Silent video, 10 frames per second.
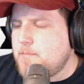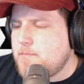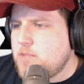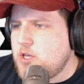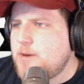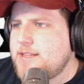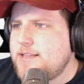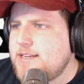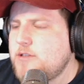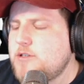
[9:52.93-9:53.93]
You know what? They
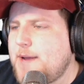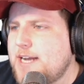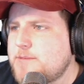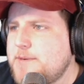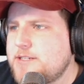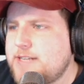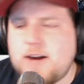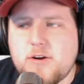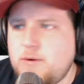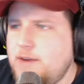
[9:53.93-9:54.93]
did lose Patrick Peterson. I
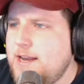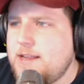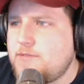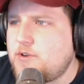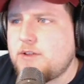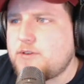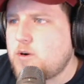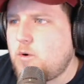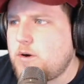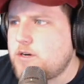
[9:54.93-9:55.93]
don't know any of their other
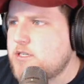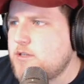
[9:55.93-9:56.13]
corners.